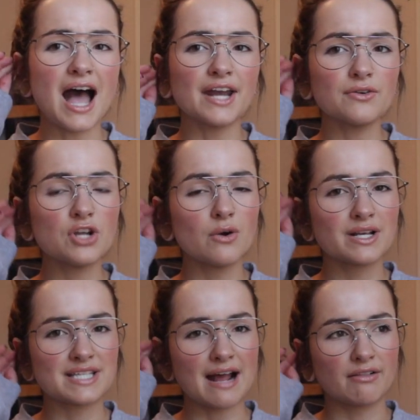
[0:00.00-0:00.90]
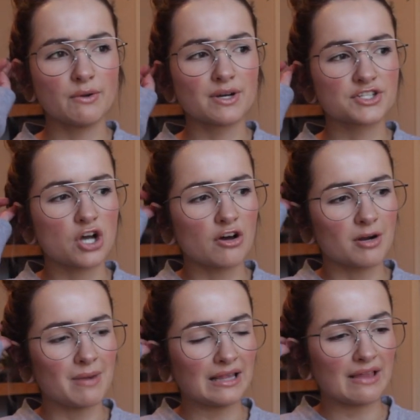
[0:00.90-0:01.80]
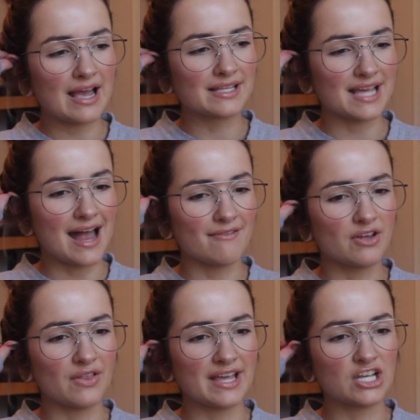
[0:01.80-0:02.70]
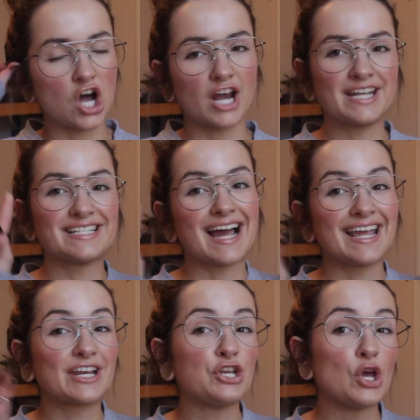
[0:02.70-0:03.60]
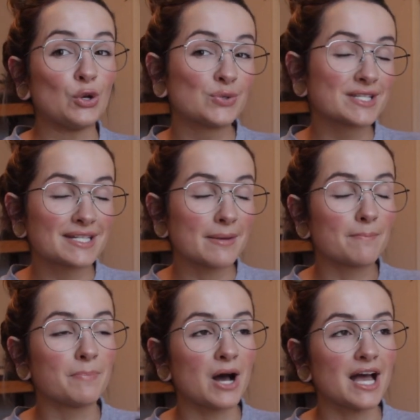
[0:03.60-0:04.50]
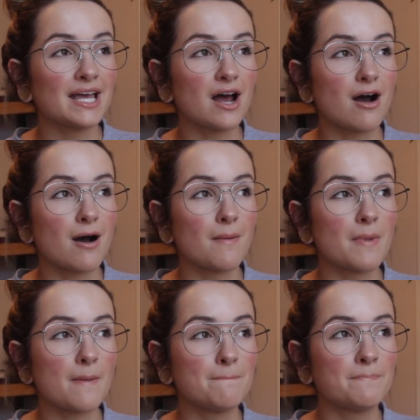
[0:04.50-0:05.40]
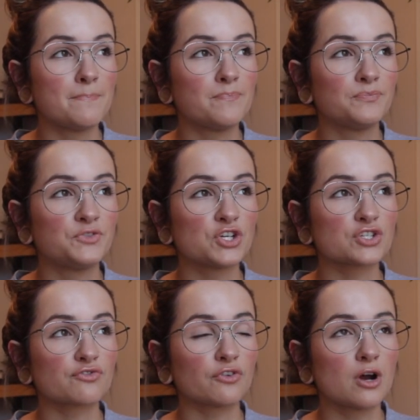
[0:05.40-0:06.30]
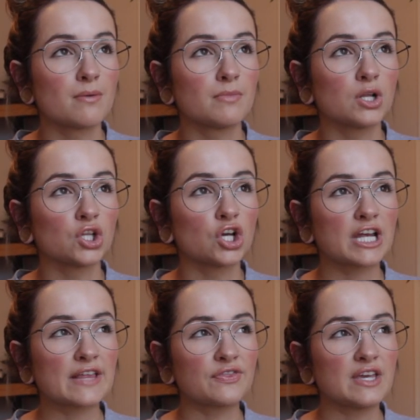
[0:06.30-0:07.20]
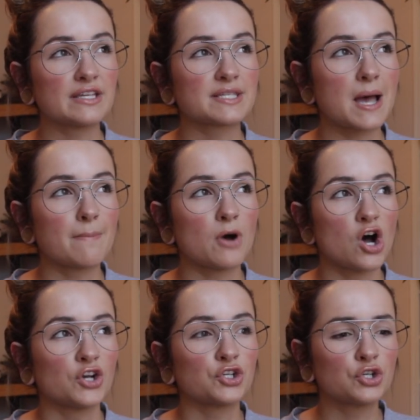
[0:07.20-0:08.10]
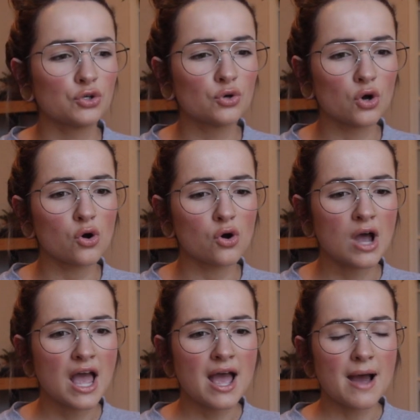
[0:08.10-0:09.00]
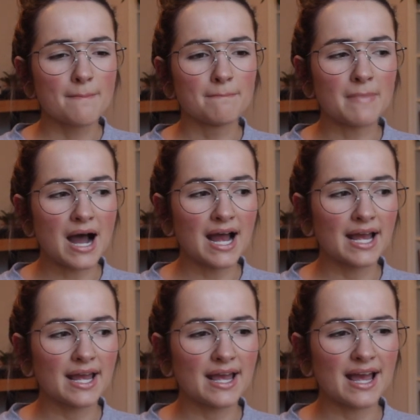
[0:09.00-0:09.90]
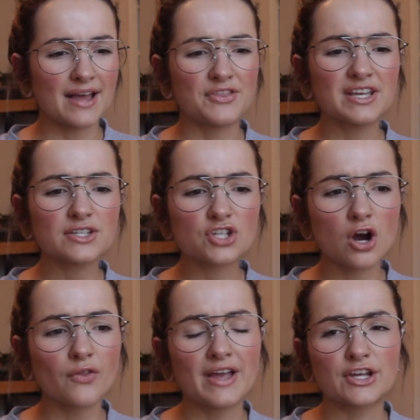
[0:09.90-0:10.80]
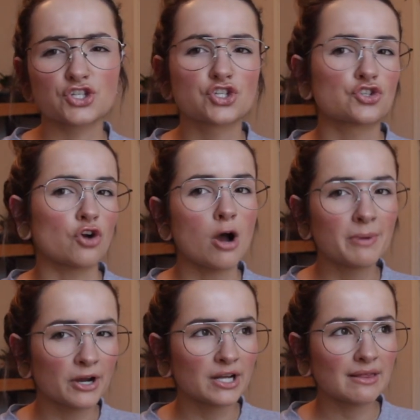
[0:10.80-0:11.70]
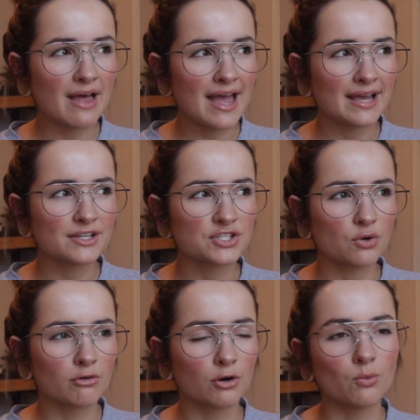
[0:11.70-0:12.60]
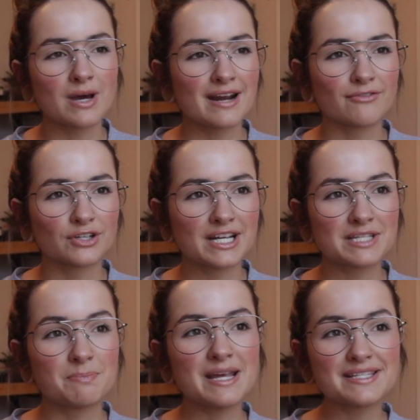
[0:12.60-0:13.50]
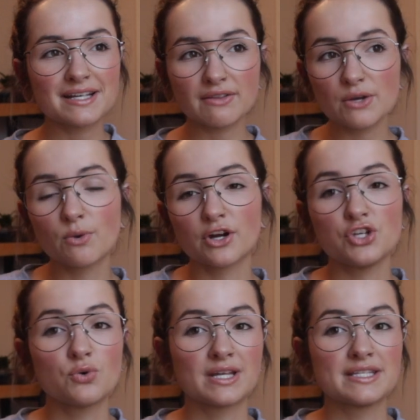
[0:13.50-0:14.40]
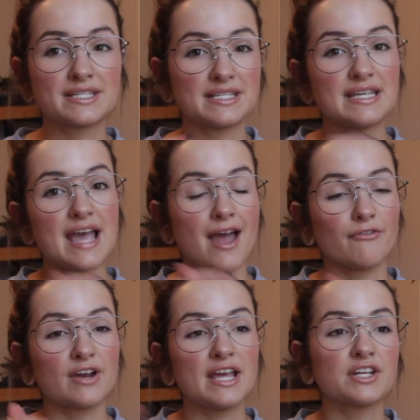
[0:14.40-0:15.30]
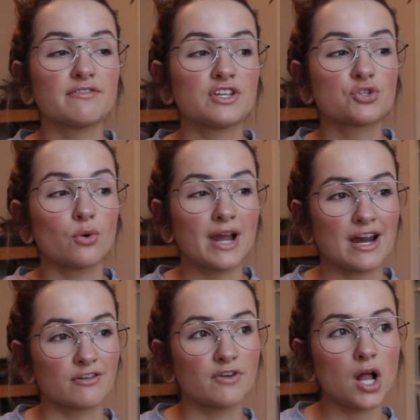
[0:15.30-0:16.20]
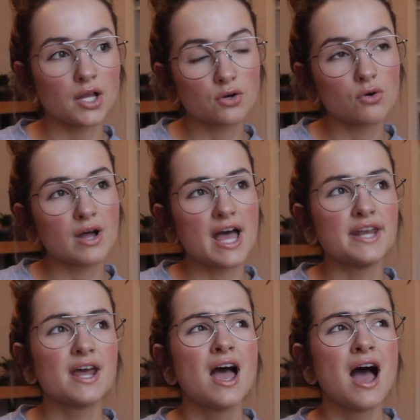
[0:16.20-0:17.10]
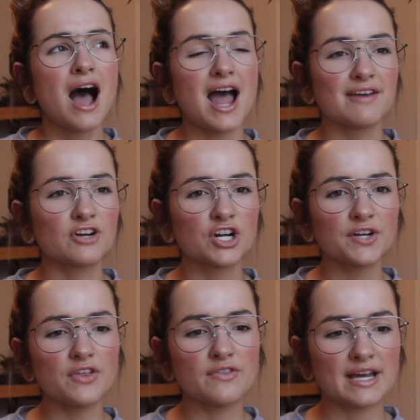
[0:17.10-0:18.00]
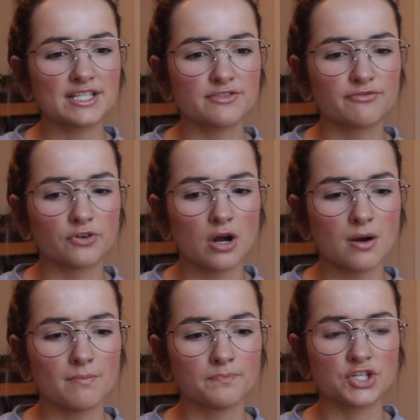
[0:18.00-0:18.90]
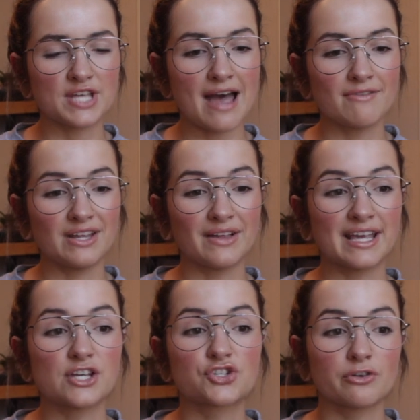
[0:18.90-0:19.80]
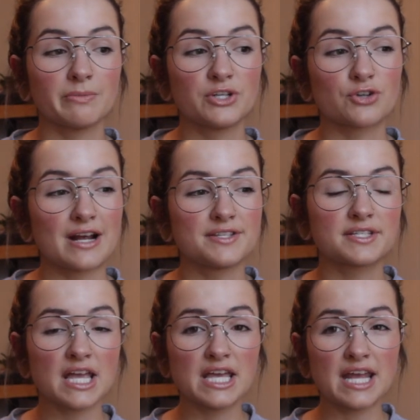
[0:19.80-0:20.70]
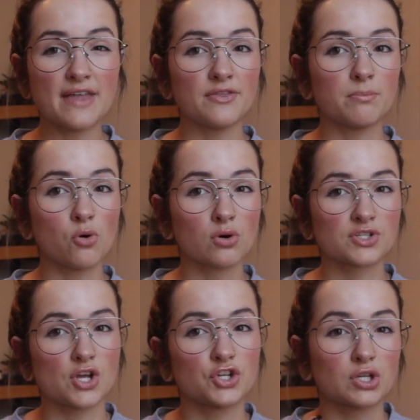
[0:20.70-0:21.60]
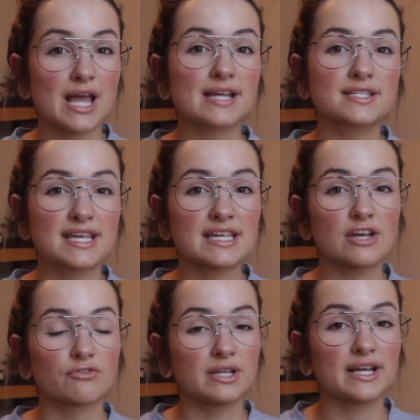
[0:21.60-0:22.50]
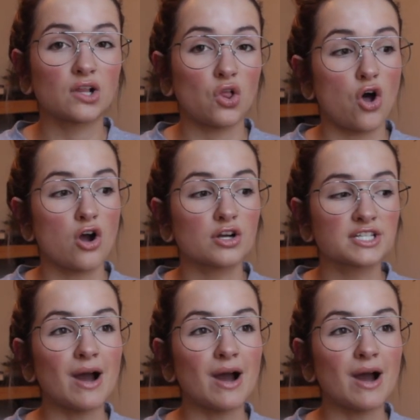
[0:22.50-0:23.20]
I don't know exactly what it's called on my legs. I haven't like got it diagnosed, but just from looking things up on Google, I think it's called like strawberry legs or whatever it is, basically where you can see every individual hair follicle. And I've heard that that's from just having like extremely dry skin, and the pores on your legs can get really clogged.